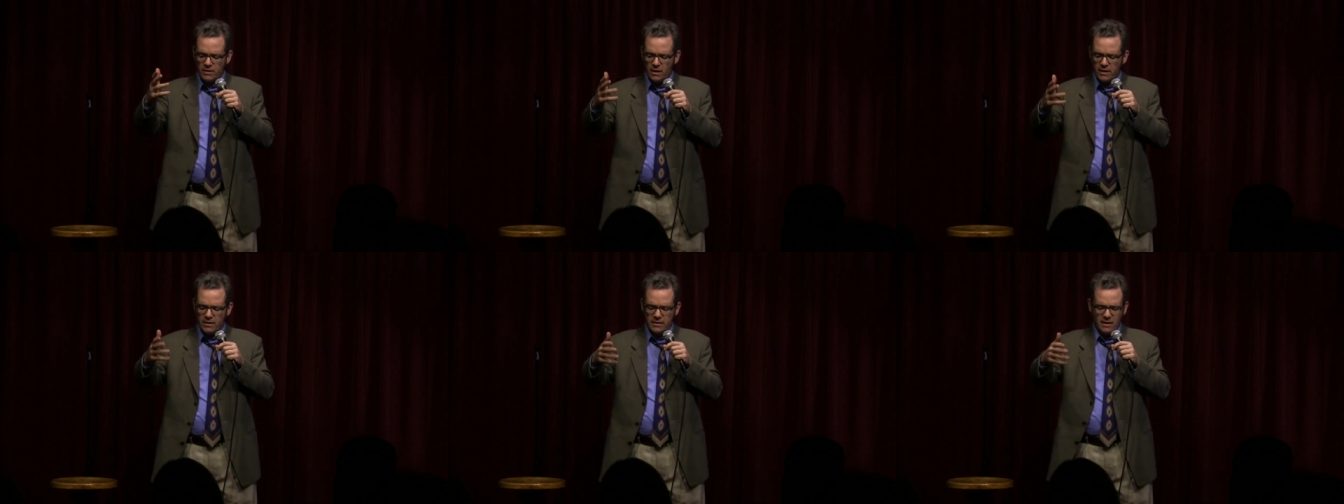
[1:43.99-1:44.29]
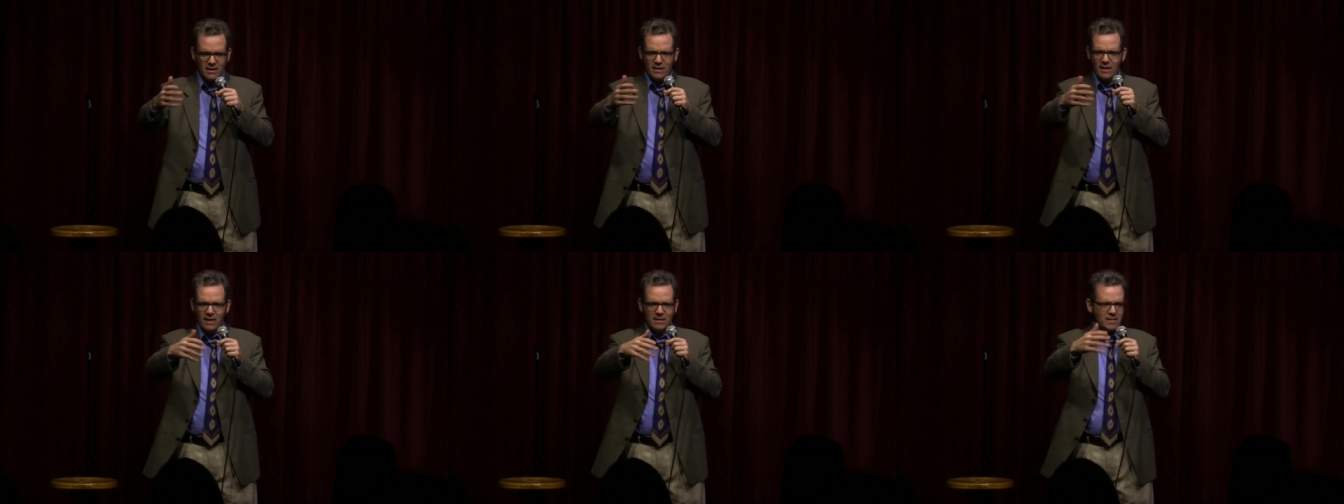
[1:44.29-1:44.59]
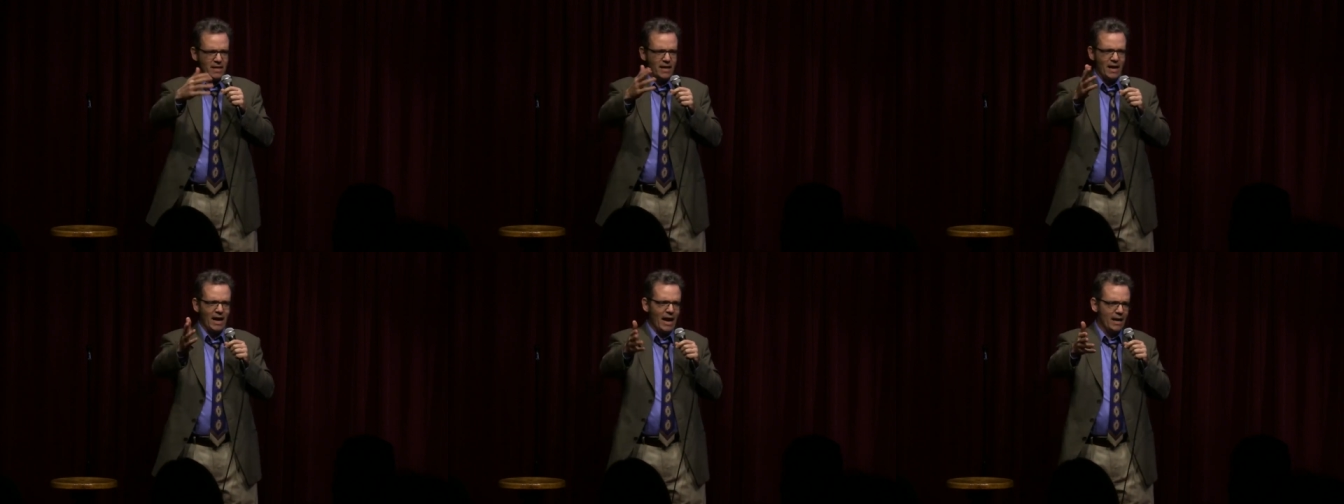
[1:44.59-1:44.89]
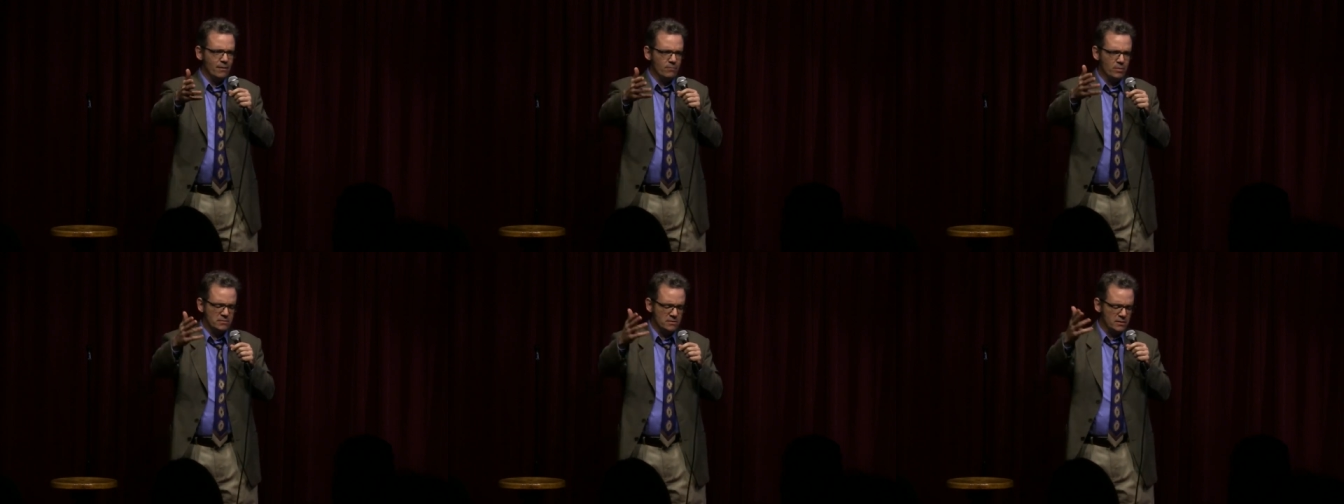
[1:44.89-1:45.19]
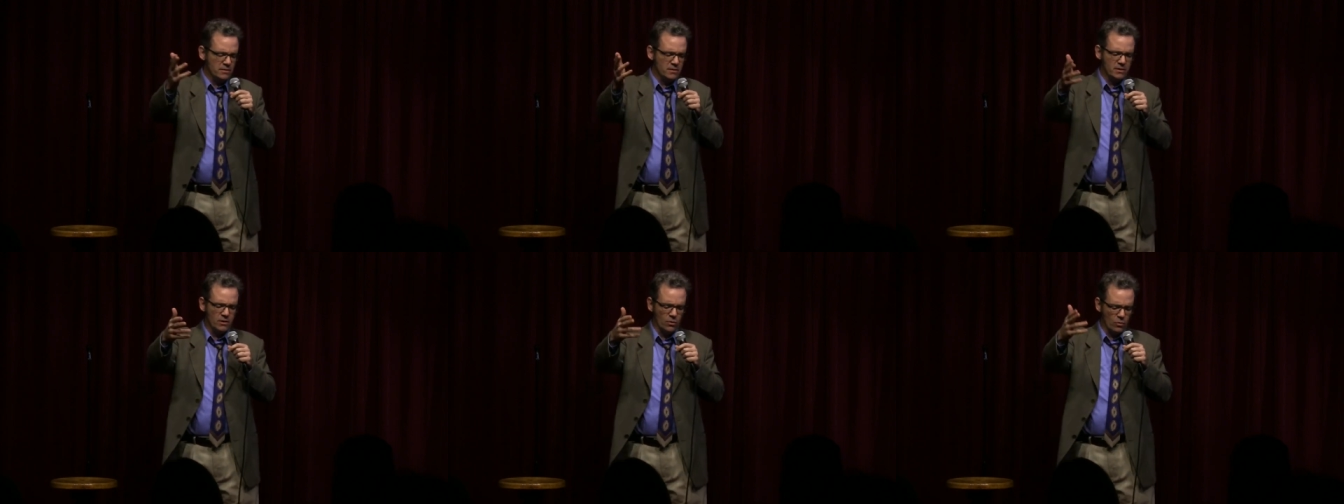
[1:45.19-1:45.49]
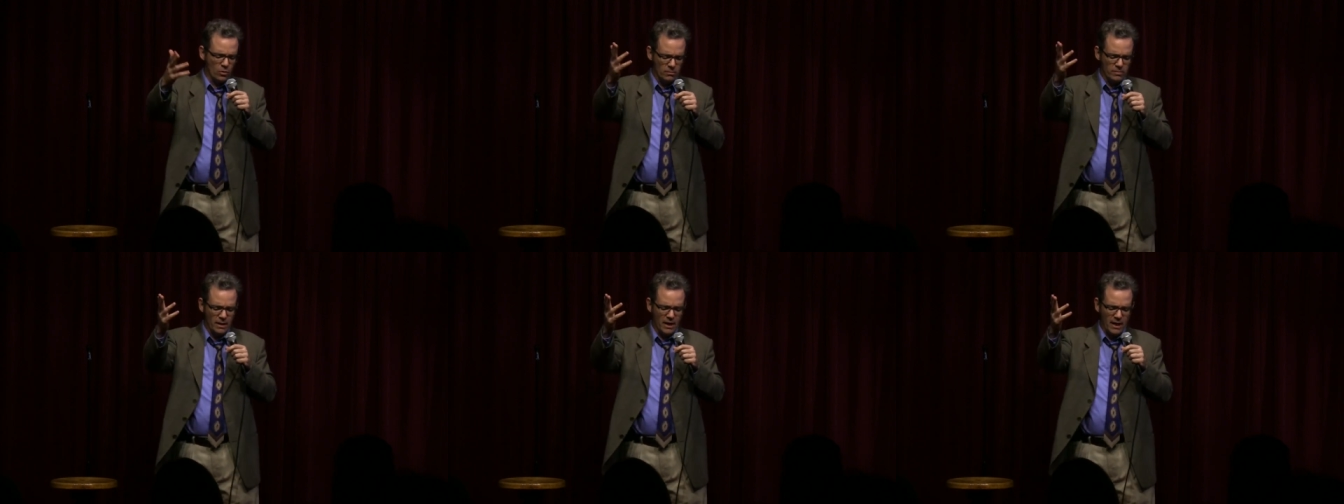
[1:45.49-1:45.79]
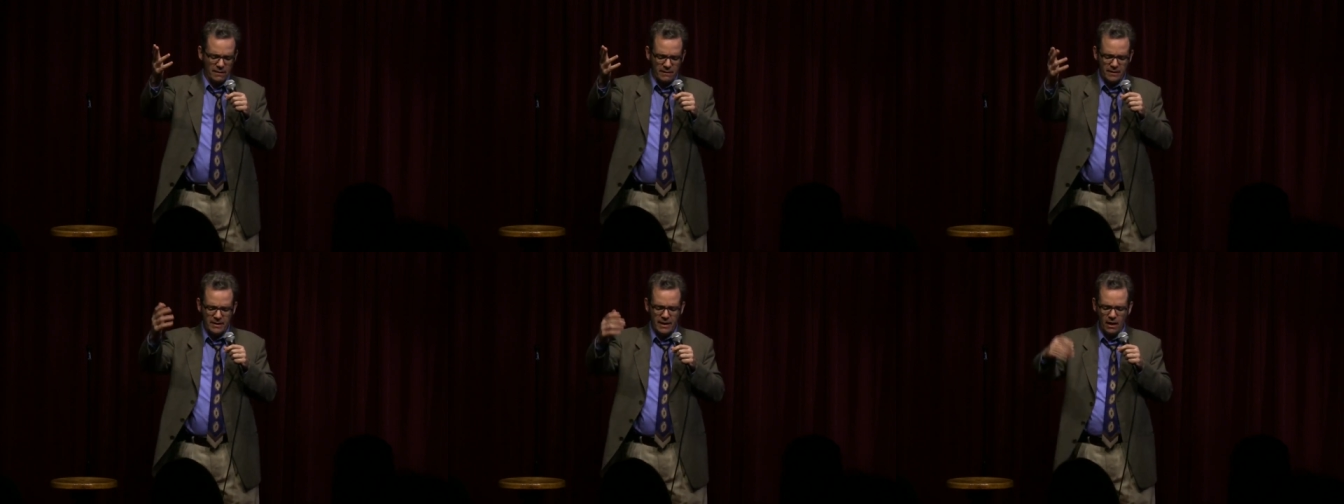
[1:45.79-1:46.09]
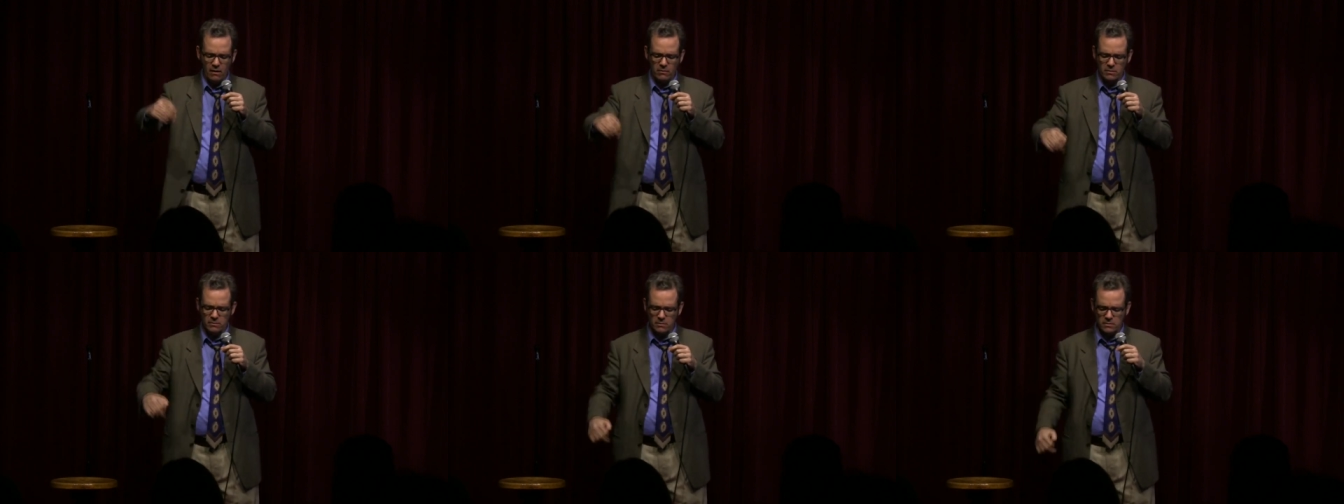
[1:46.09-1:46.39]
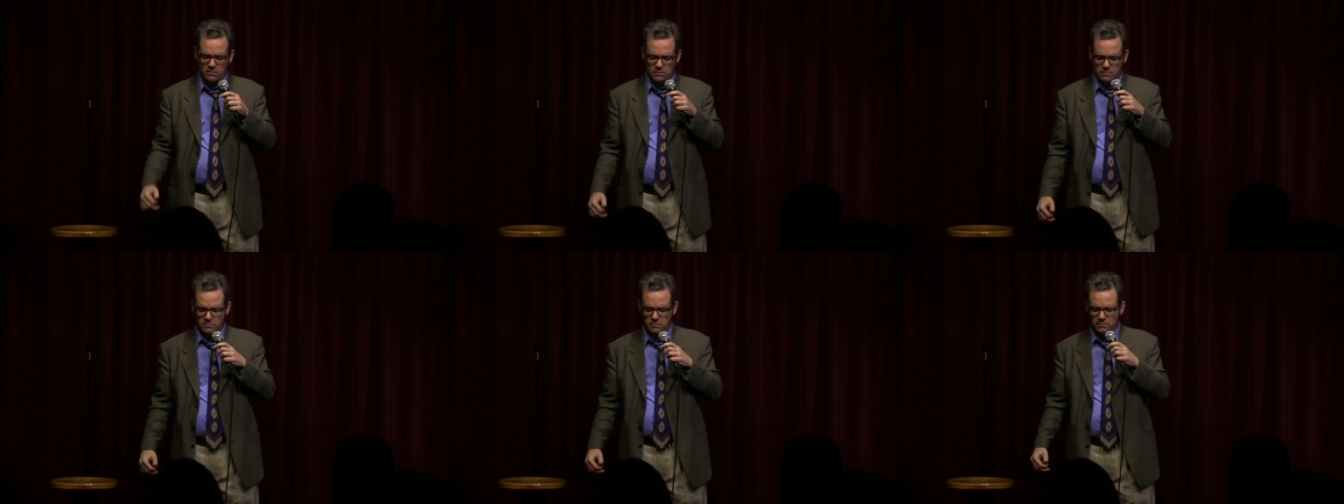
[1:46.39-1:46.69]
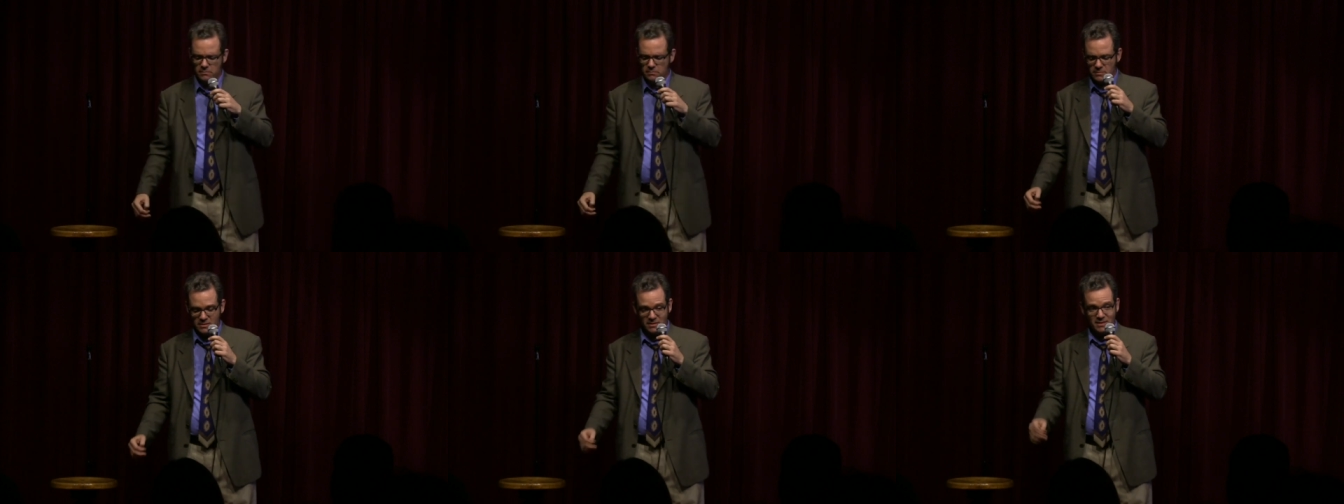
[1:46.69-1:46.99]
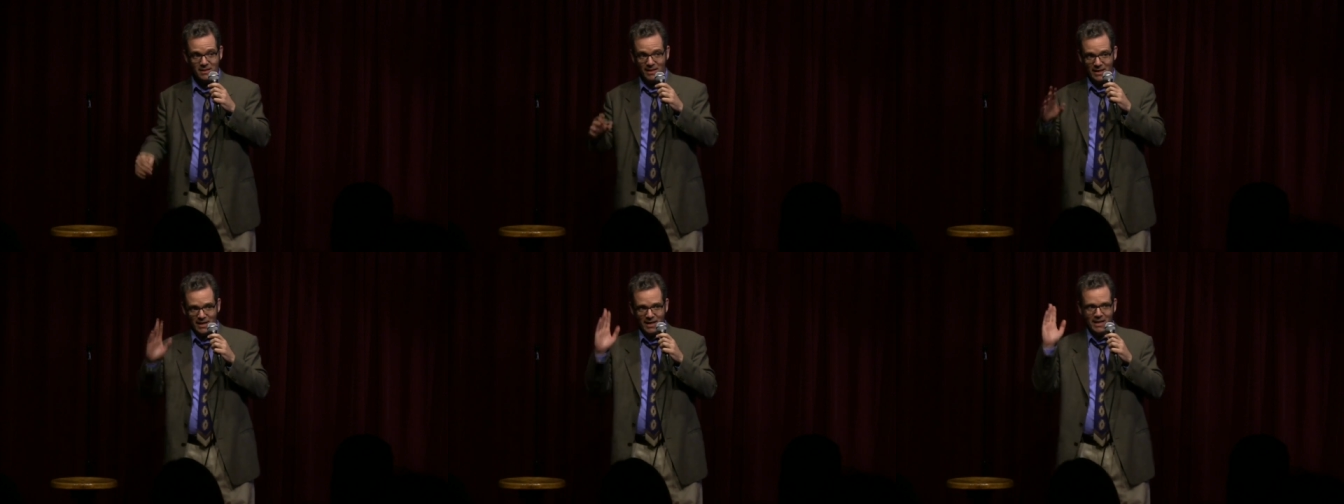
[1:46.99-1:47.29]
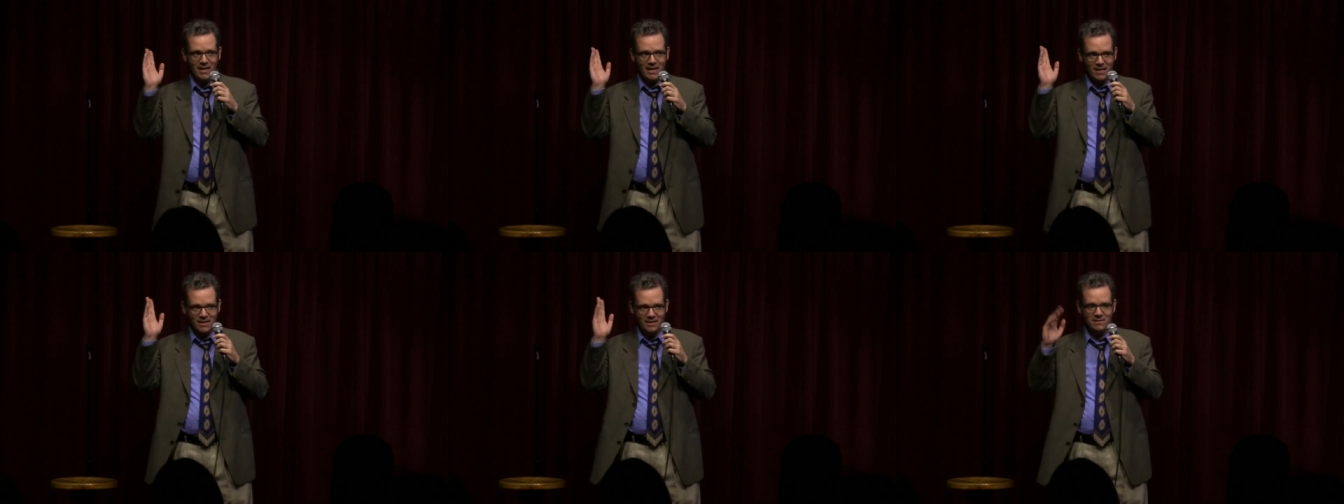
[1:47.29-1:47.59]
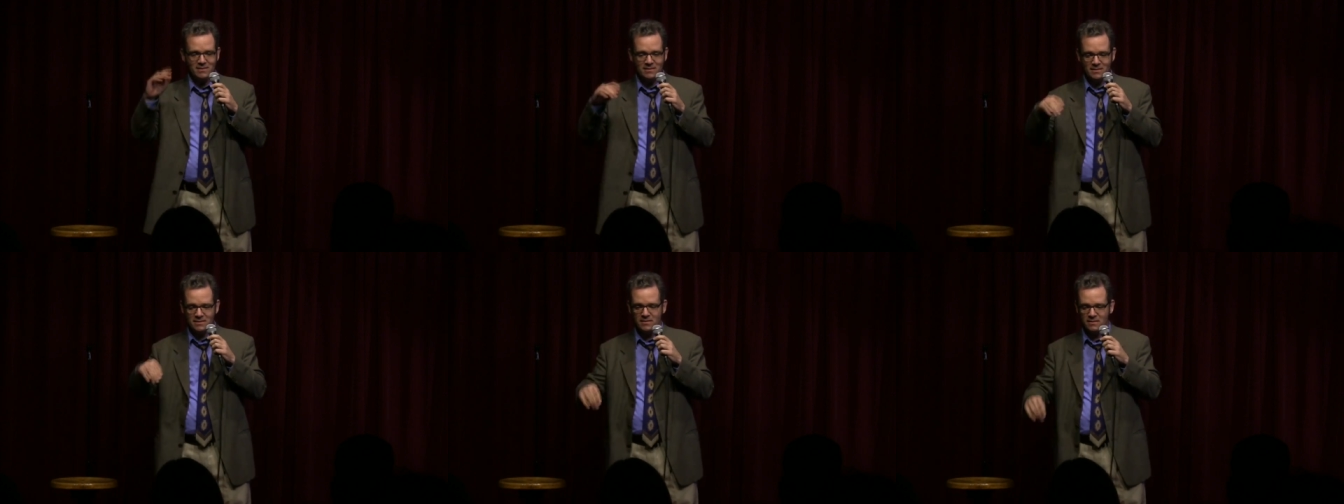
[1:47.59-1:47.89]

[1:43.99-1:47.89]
and I, I, say hi up to the girl behind the counter. And, hi.